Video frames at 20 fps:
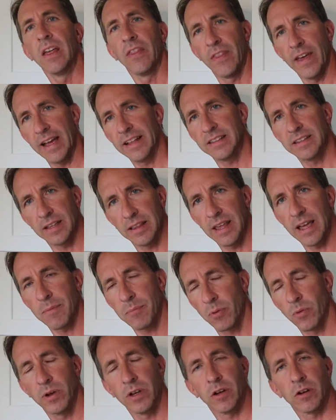That's at
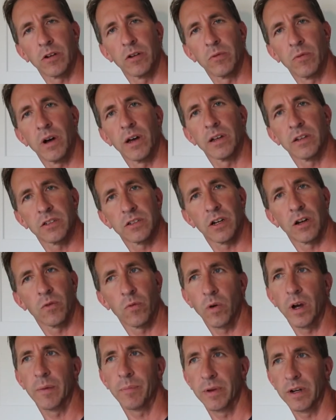that point you're going to want to
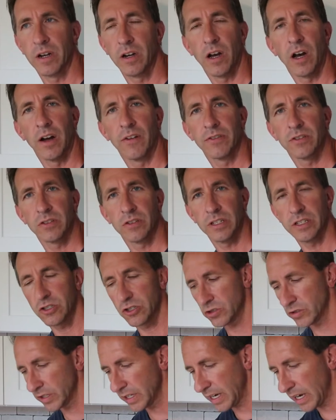start wiping it off. So let's
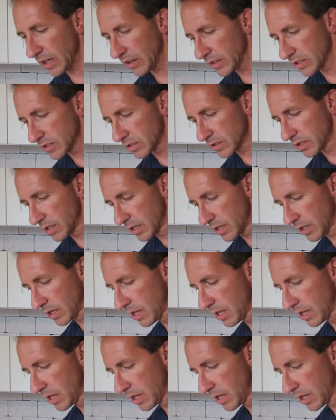show you how this